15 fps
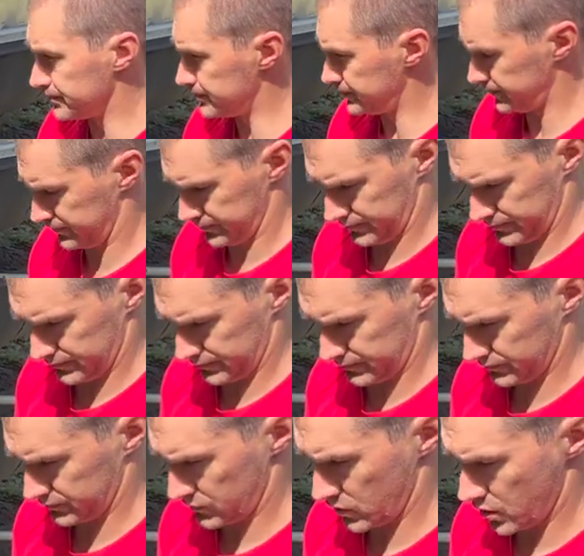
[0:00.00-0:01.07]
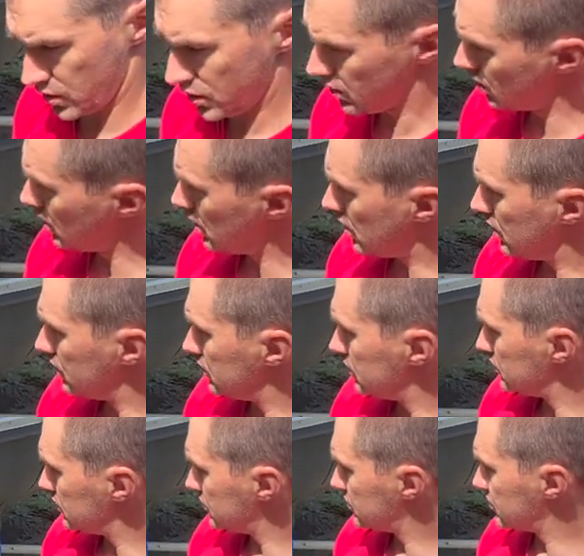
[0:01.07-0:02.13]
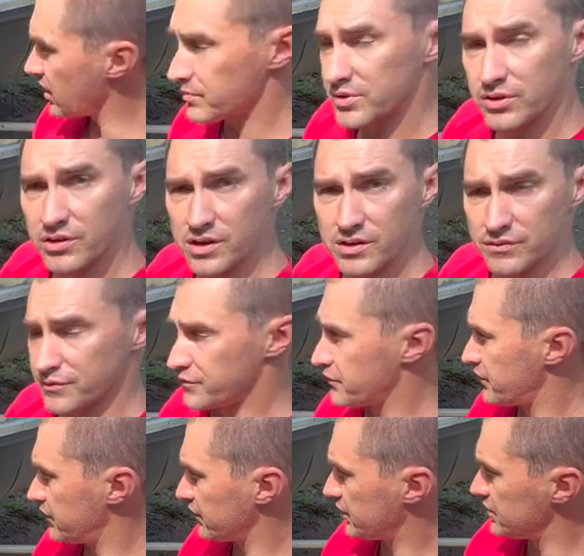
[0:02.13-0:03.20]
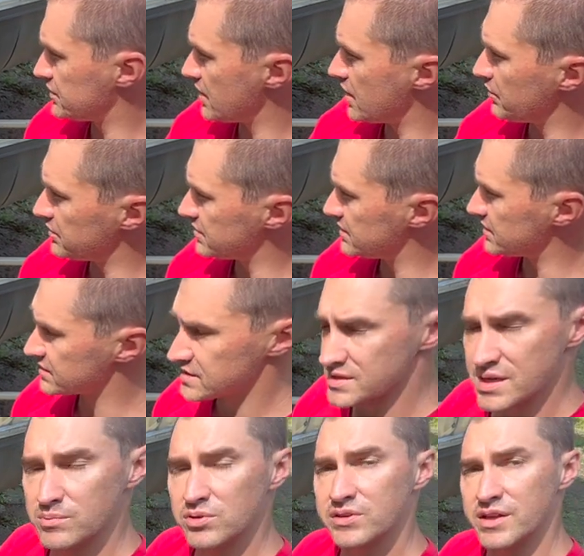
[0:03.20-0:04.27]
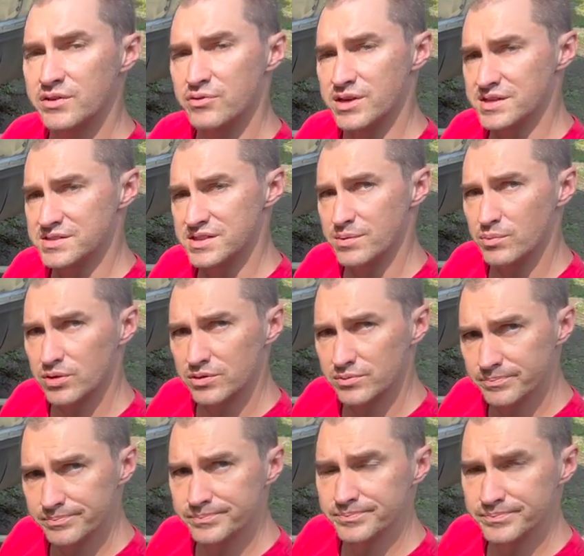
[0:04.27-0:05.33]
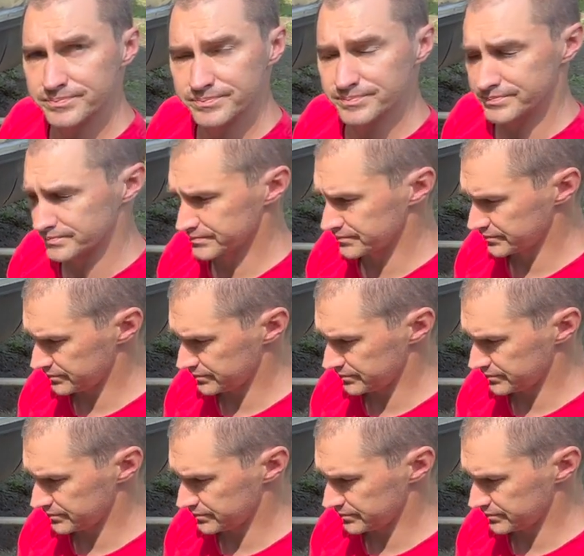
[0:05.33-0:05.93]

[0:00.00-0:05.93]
What's next? Some degree of continuing to disassemble and reassemble. All right, let's do it.